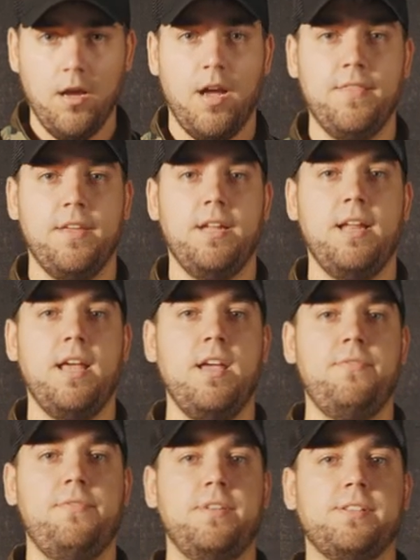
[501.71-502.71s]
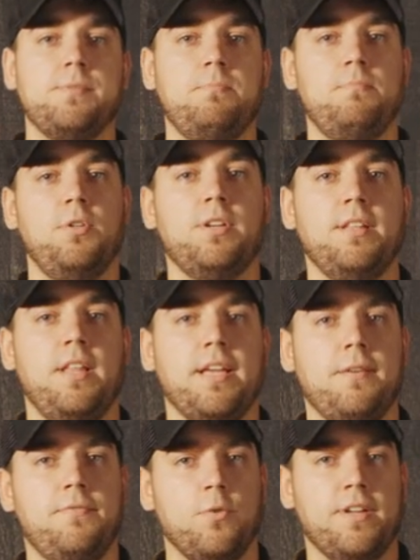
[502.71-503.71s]
And then if it's looking
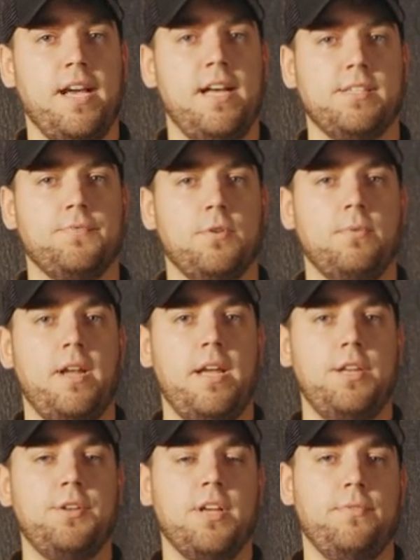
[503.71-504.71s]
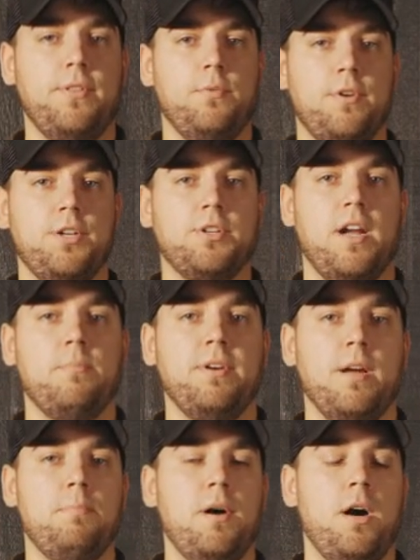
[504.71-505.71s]
like forecast for rain, you definitely want to try to bring a